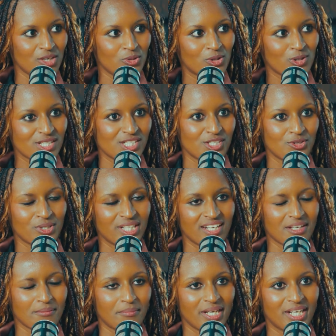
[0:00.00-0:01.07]
we continue
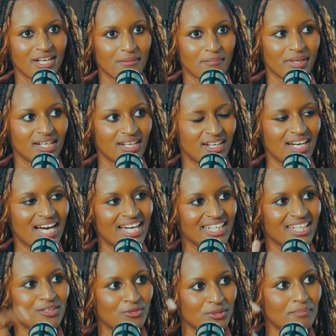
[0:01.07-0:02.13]
getting bigger and bigger, I
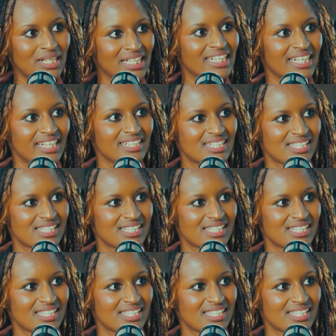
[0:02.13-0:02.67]
can replicate